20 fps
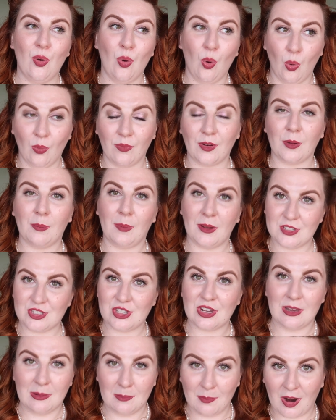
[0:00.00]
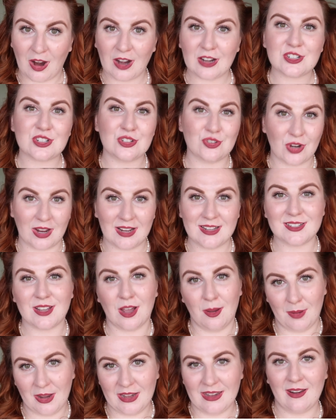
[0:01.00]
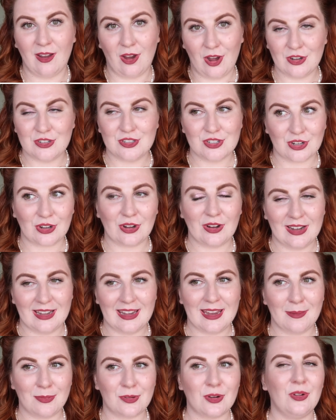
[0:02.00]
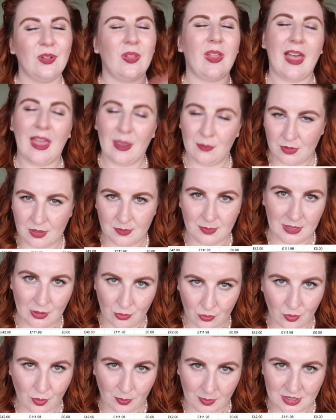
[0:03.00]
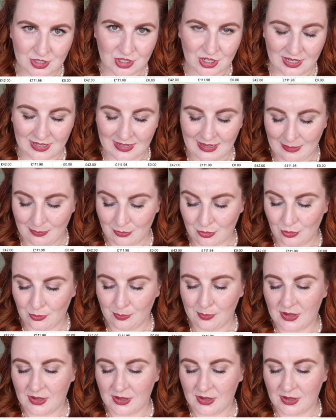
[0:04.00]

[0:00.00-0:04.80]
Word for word: over budget in March and trying to come under in April, I would have been over budget in April.